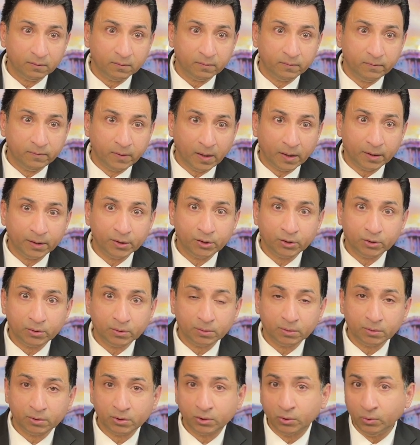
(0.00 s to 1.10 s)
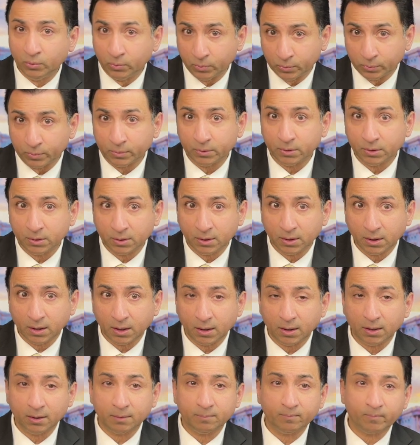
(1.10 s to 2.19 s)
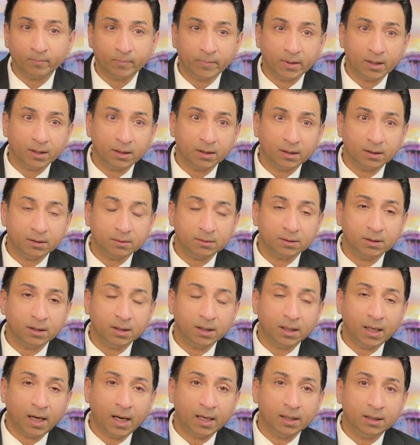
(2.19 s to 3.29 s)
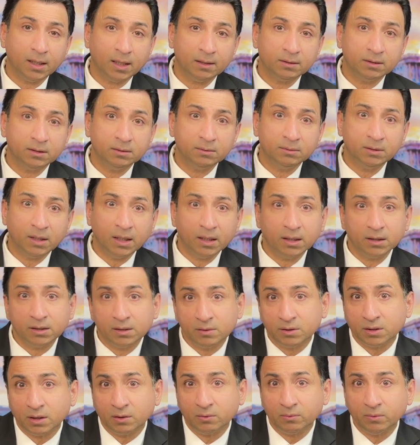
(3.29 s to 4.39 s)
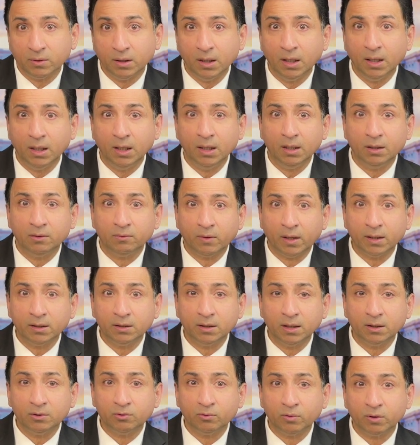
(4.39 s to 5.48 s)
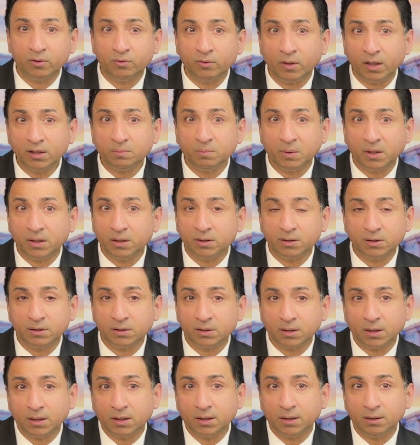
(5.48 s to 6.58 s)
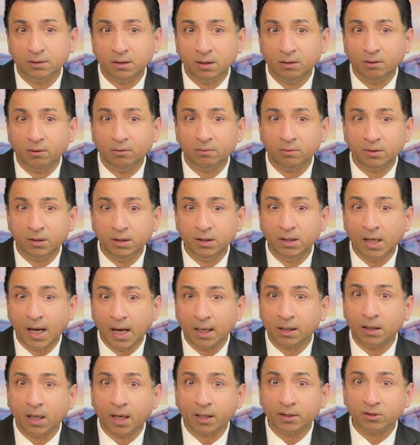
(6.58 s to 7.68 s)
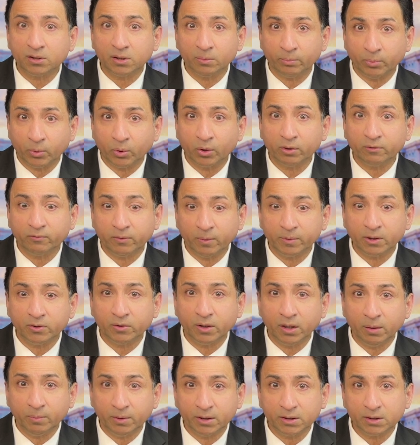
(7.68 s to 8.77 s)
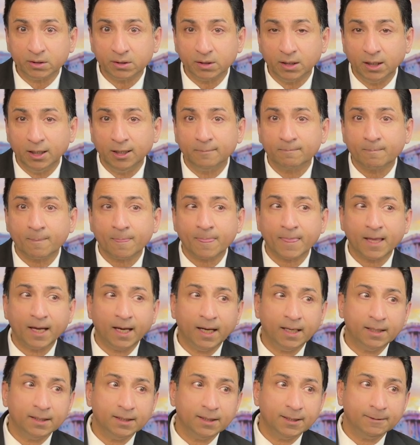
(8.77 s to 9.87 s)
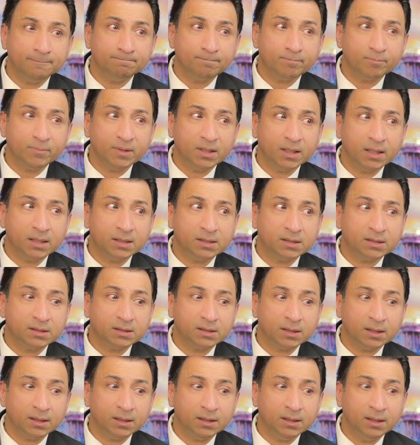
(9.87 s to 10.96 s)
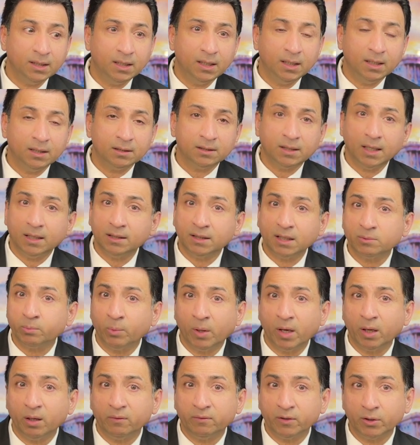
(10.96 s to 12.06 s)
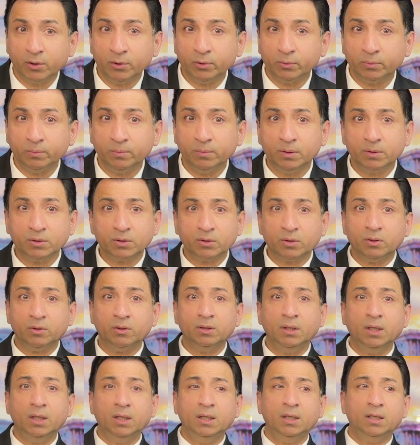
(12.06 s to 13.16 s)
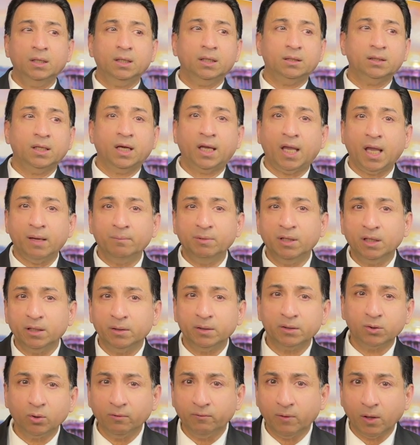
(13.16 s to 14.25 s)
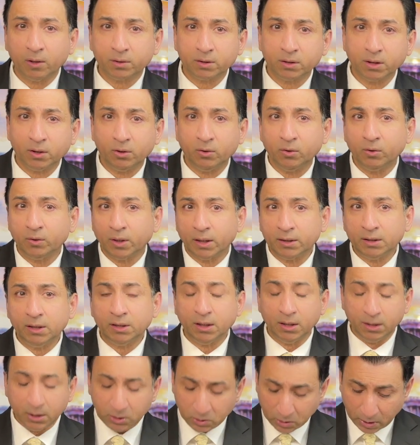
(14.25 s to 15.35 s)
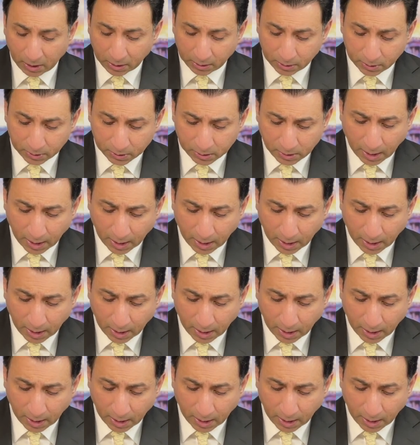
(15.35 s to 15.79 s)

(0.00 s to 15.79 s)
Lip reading: very soon, and I think it's a right thing to address because he had a lot of support from the Dreamers, and it's a thing that's way overdue. So they came here with no fault of their own. I think they need to get their